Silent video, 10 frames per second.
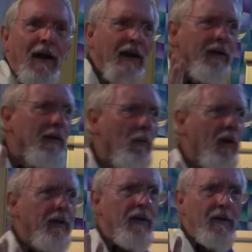I don't
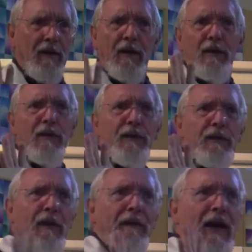know if
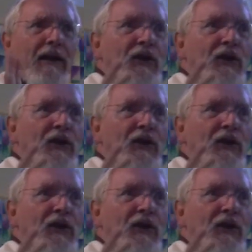you've ever had